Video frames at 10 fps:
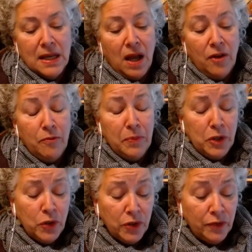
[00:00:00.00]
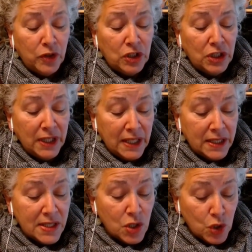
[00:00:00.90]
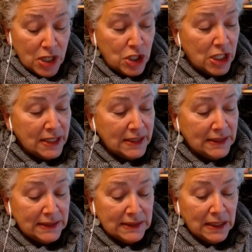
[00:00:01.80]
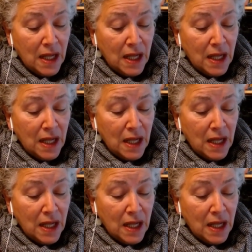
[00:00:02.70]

of beautiful illustrations